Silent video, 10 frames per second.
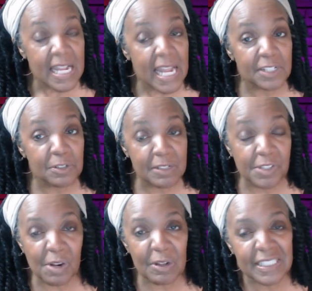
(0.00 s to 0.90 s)
And, you
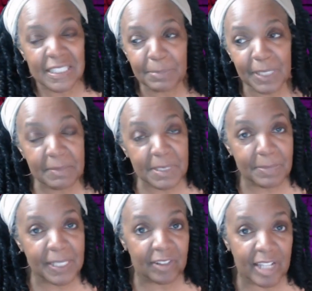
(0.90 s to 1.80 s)
you know, it just becomes a
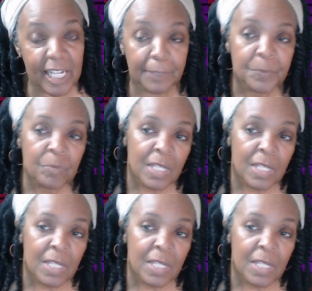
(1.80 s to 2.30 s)
big thing.